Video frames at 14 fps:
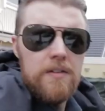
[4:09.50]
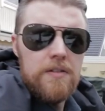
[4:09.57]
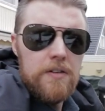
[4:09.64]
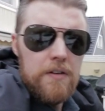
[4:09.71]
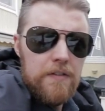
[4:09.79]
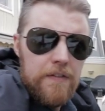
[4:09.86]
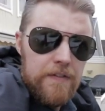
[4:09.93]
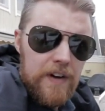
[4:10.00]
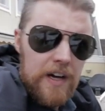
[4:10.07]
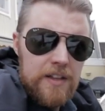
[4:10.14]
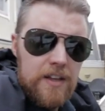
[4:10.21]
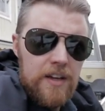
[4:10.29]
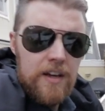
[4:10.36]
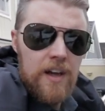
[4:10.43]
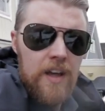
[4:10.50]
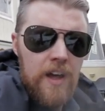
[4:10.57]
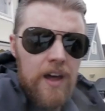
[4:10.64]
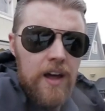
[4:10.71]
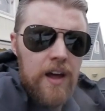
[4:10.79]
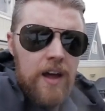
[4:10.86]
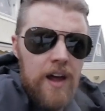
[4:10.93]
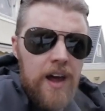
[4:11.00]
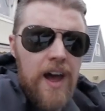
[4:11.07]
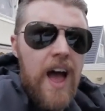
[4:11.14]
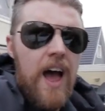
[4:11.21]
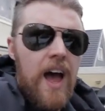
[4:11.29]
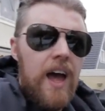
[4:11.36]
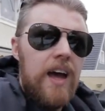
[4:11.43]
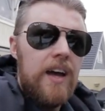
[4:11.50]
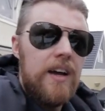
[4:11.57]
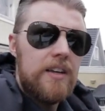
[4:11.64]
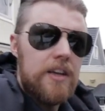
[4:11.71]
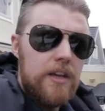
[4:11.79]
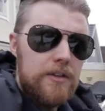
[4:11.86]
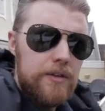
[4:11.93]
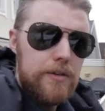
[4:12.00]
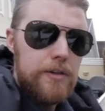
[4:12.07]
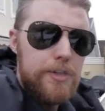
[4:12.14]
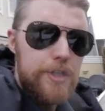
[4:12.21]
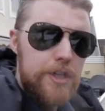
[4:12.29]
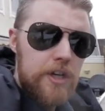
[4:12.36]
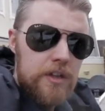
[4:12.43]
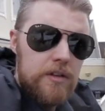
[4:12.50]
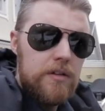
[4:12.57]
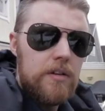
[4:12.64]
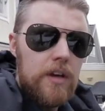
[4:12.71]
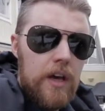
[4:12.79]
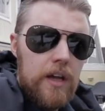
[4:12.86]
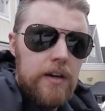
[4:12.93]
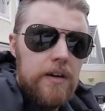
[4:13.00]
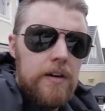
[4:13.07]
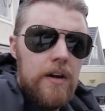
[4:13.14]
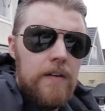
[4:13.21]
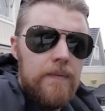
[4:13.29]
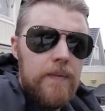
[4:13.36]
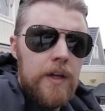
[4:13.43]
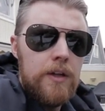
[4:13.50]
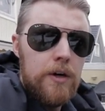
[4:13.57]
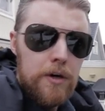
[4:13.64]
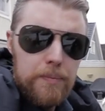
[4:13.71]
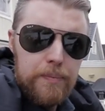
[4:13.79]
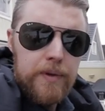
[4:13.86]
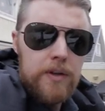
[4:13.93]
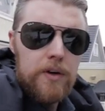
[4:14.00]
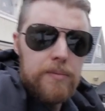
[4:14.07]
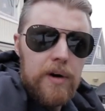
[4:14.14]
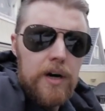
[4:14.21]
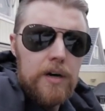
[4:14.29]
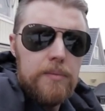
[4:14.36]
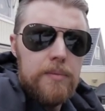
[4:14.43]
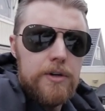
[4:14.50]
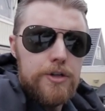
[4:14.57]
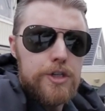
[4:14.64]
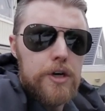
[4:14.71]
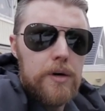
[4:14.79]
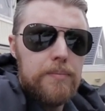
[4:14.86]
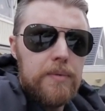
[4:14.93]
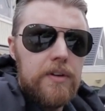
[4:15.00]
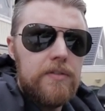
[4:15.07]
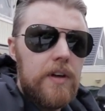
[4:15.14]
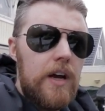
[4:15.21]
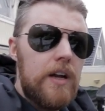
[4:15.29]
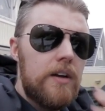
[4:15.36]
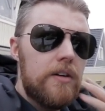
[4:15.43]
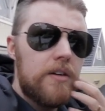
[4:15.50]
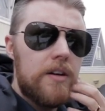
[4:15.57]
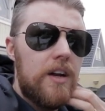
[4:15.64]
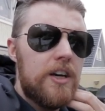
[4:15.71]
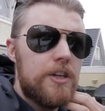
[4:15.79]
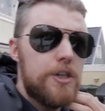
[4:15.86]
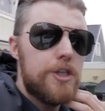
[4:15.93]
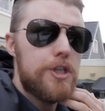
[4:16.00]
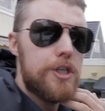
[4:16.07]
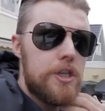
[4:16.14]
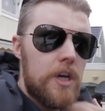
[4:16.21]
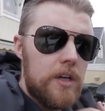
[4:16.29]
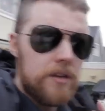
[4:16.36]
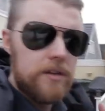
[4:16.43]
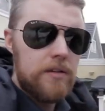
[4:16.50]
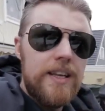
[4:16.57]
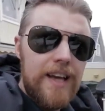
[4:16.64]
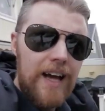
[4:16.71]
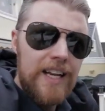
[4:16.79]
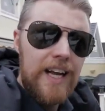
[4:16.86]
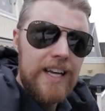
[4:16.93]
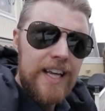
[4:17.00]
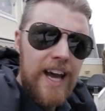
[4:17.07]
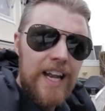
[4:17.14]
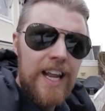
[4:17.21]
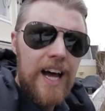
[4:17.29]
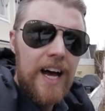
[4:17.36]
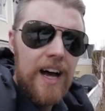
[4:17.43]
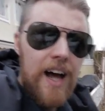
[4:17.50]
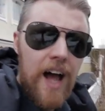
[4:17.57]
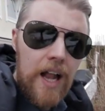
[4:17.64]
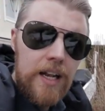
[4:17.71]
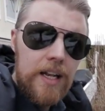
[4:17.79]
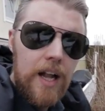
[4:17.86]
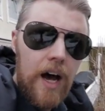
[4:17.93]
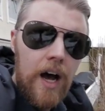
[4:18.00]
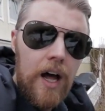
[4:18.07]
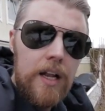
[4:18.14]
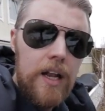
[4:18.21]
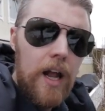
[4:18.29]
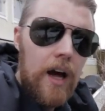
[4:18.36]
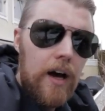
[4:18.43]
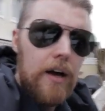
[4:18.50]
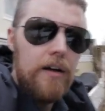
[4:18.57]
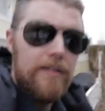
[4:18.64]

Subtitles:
So Fadde, get your shit together and open your barber shop, because I look like shit. Yalla yalla, hella hella.